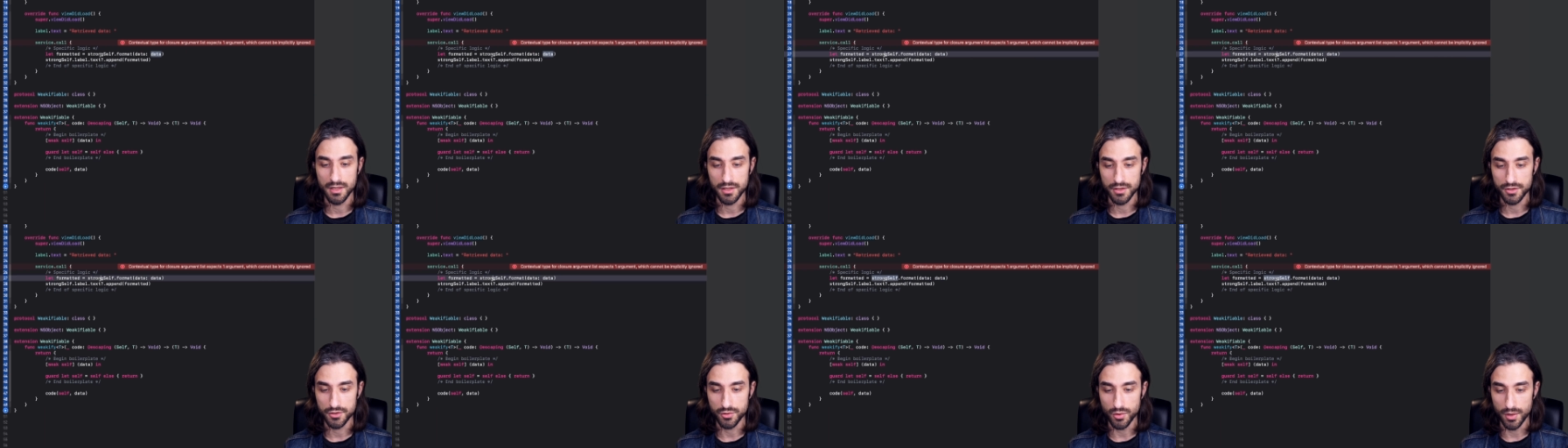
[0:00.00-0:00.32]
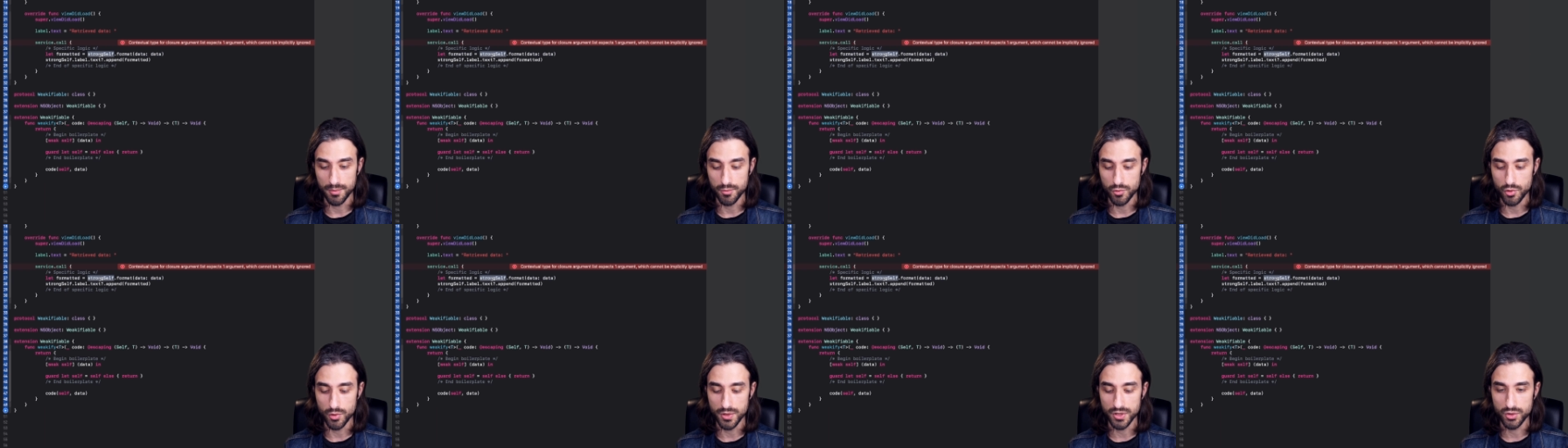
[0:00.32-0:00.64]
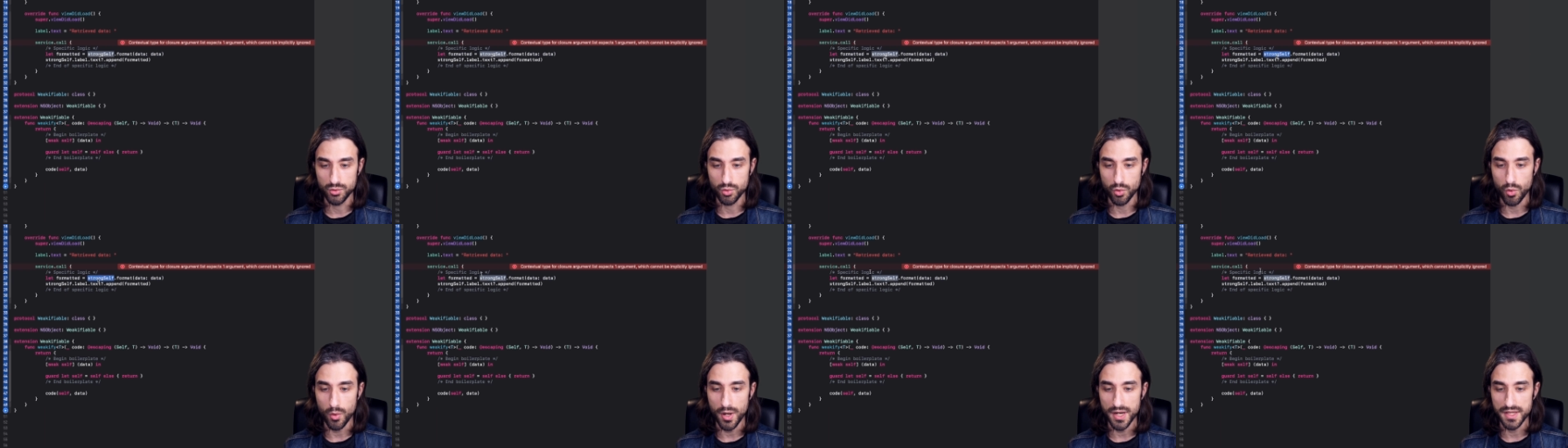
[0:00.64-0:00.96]
So I'm
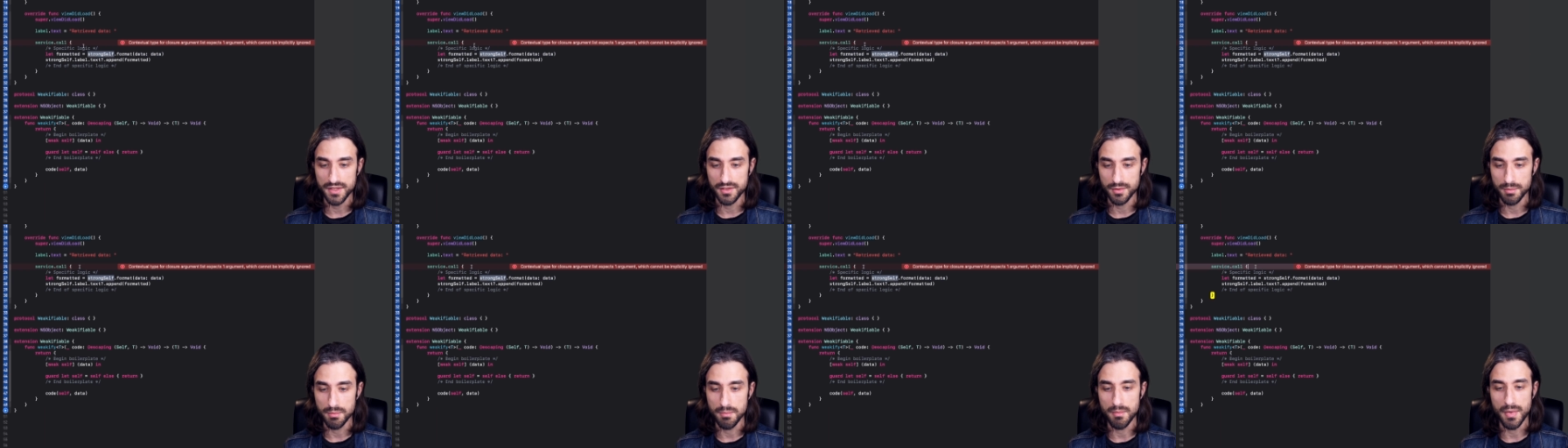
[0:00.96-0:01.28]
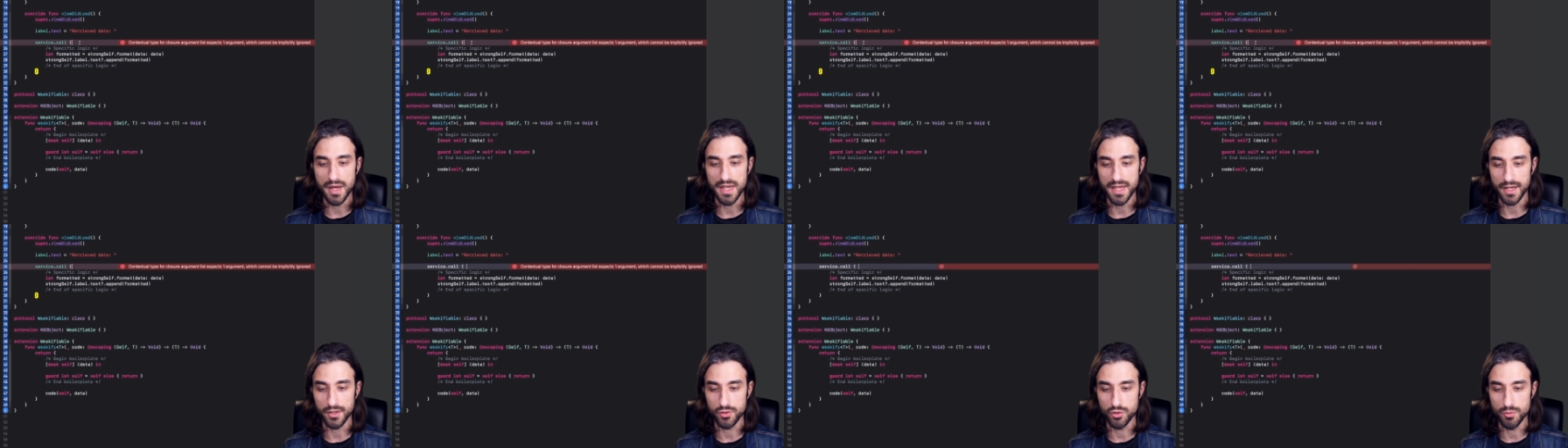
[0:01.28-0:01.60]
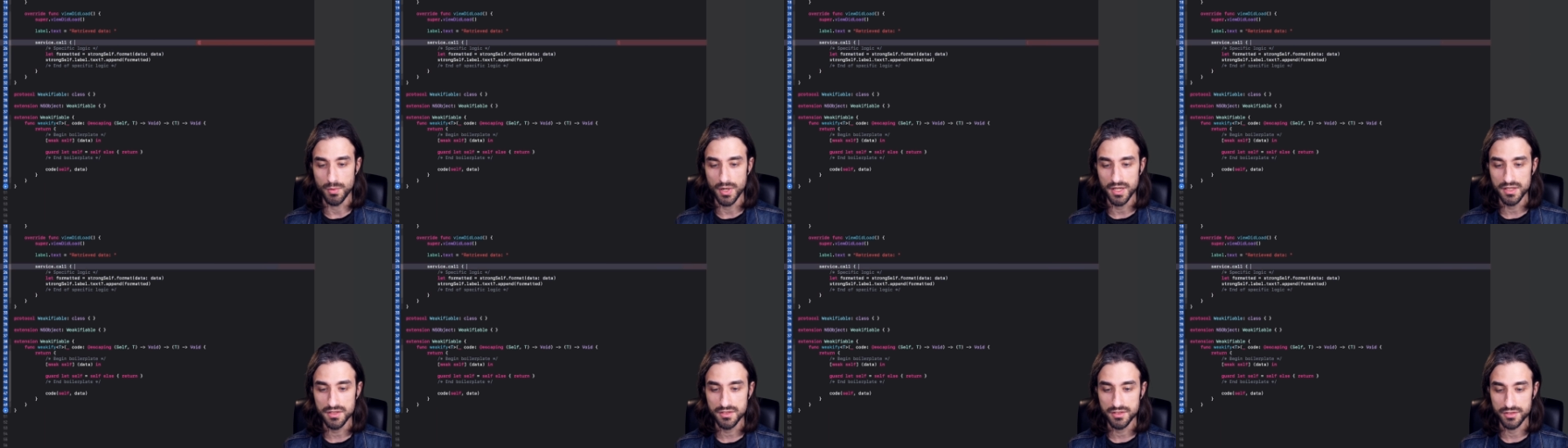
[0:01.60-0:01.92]
going to write my
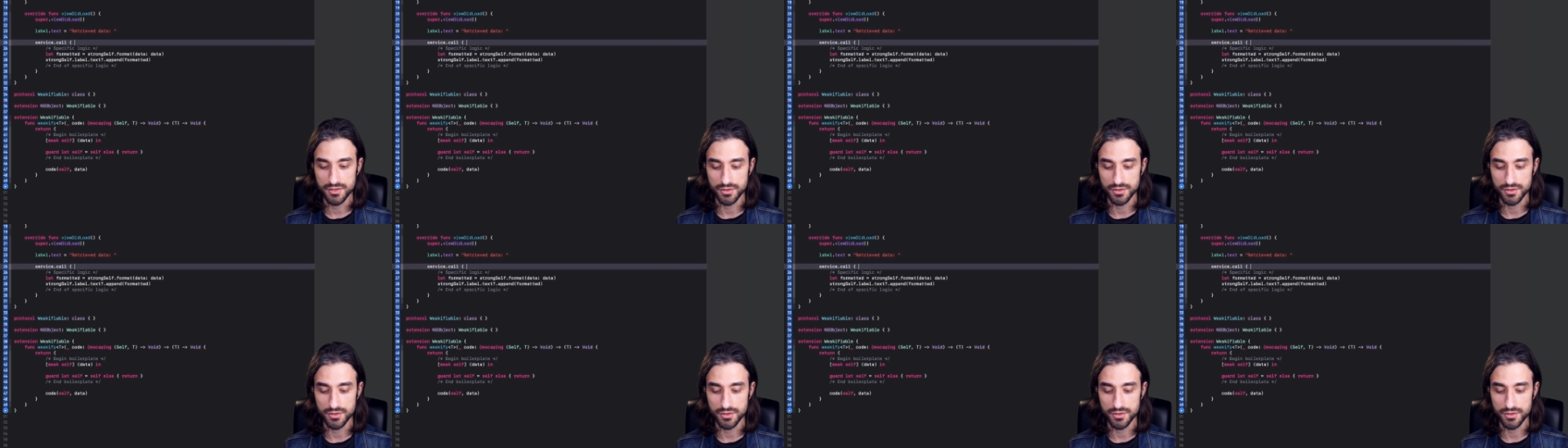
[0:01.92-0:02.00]
arguments.